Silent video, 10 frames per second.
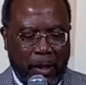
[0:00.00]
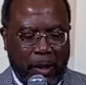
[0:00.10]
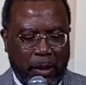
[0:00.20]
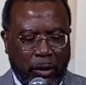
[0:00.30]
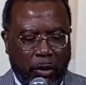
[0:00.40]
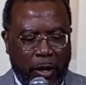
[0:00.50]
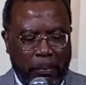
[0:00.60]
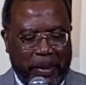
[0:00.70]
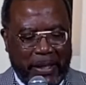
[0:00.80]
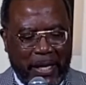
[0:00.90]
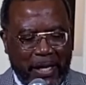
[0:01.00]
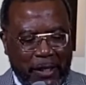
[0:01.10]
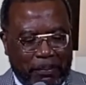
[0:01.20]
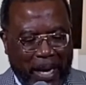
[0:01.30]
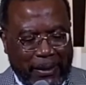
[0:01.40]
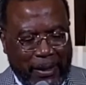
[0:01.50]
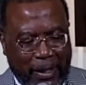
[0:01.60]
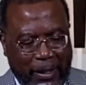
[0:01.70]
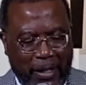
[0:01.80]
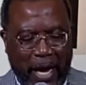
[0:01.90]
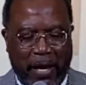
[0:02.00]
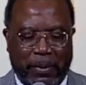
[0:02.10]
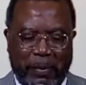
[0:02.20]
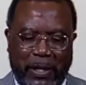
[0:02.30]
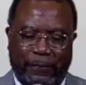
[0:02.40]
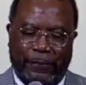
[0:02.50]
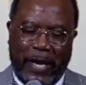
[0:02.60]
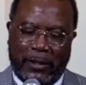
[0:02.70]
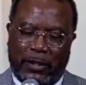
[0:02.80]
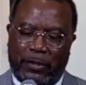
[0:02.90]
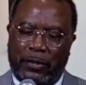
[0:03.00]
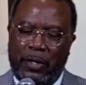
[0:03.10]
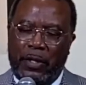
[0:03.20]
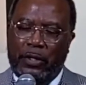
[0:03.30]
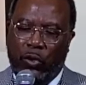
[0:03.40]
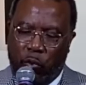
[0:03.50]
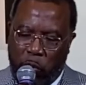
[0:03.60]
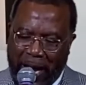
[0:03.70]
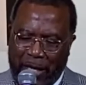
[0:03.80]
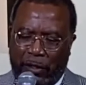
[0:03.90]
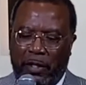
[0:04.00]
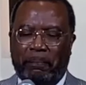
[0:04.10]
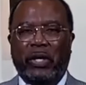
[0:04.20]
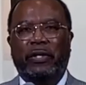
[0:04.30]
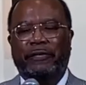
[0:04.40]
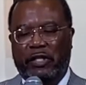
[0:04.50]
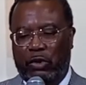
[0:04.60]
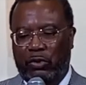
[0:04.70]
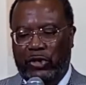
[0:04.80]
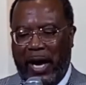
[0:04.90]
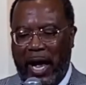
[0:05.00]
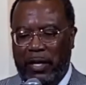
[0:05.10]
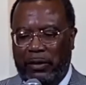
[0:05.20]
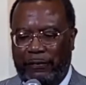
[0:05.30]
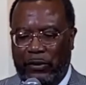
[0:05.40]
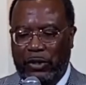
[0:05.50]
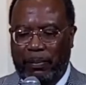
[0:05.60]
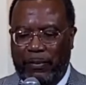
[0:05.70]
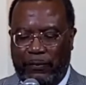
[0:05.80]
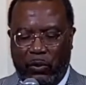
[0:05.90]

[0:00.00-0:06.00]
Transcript: The Lord begins by telling Abram, in effect, to, to wait on the birth of his own child, in verse number